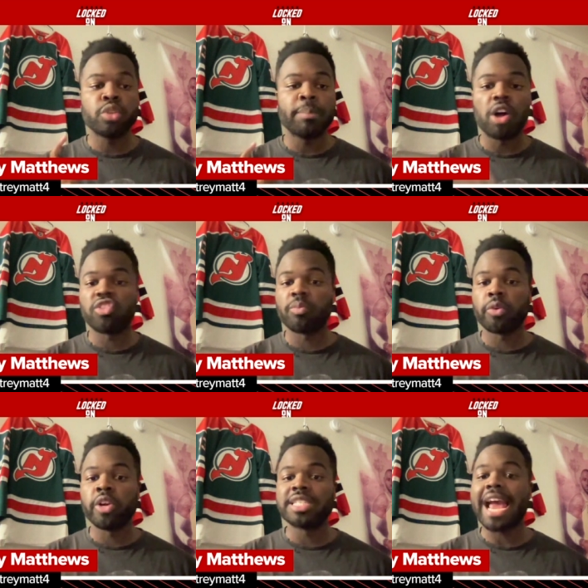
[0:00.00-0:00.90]
the Boston
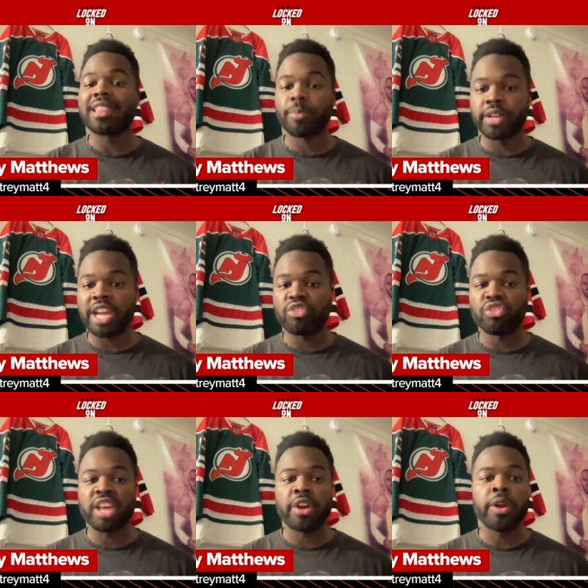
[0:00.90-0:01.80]
Bruins at the Prudential
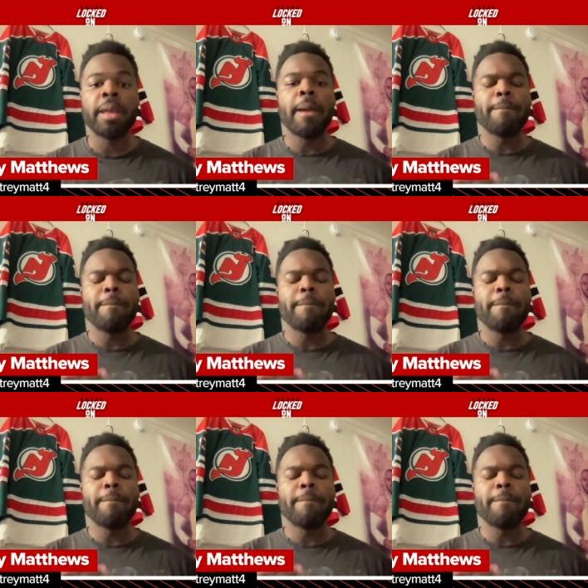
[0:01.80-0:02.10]
Center